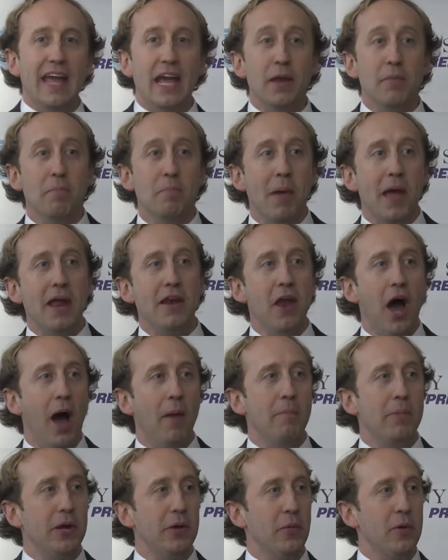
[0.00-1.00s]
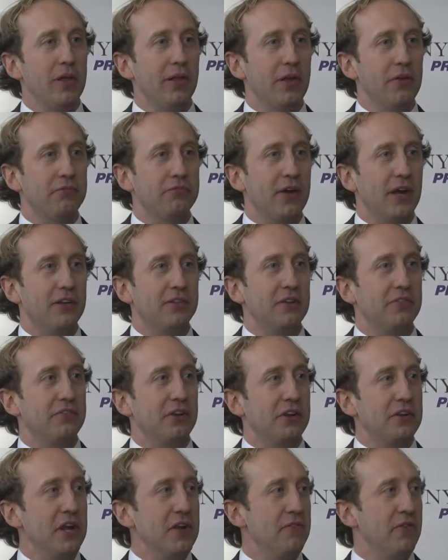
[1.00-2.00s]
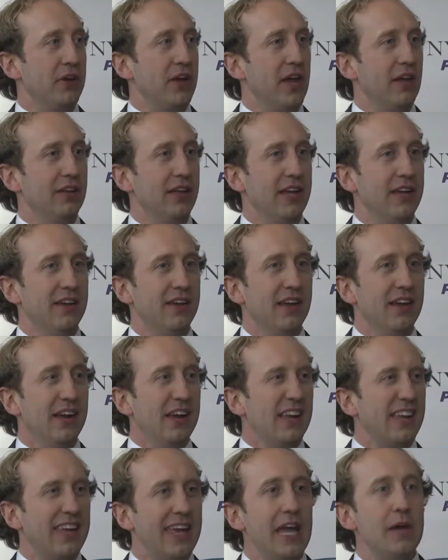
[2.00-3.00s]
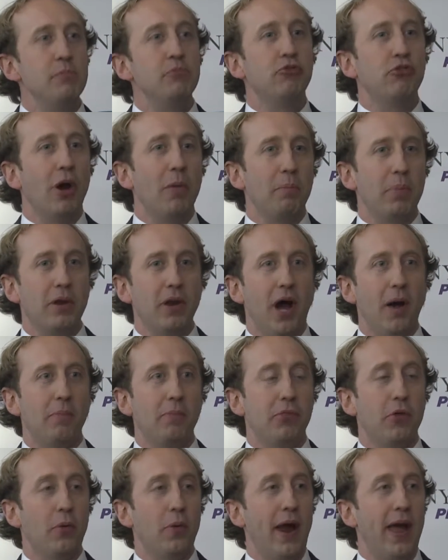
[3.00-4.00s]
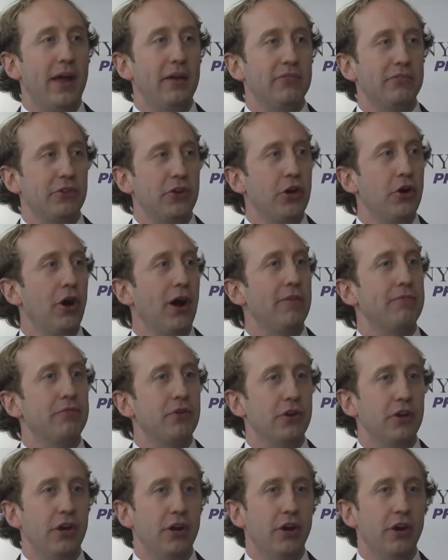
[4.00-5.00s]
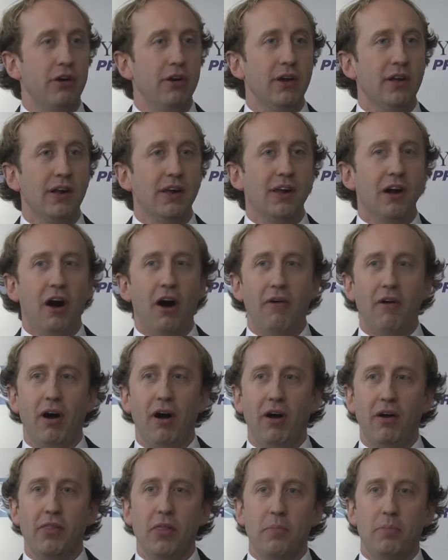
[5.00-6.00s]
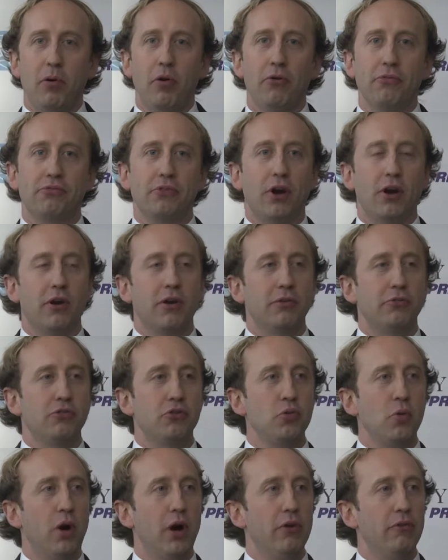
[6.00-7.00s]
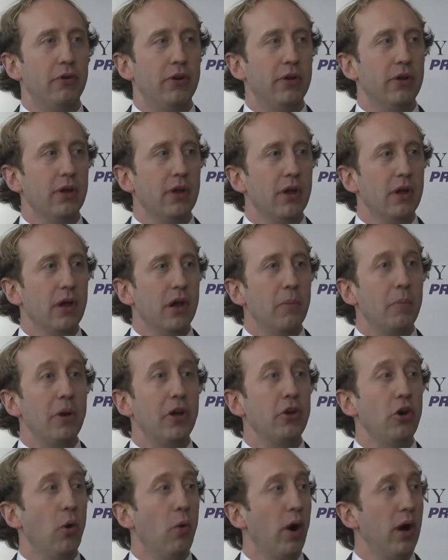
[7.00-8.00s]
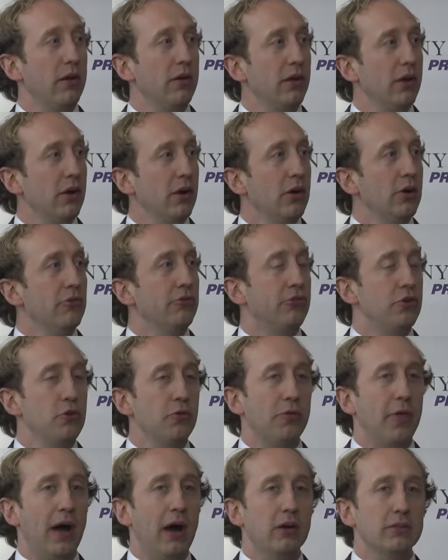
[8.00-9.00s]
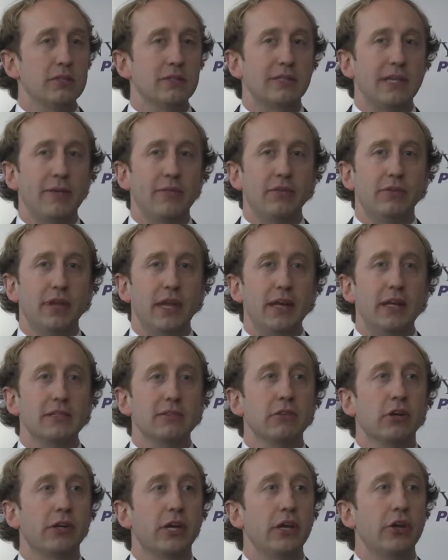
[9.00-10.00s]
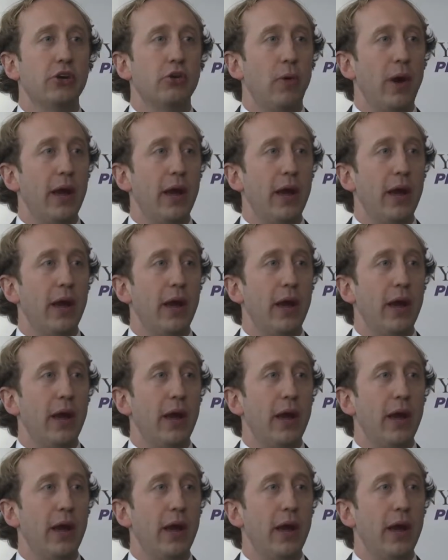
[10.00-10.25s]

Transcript: it may not be realistic to significantly keep jumping up the ranks year after year on the Pollstar 200. But you know what? 2017 is looking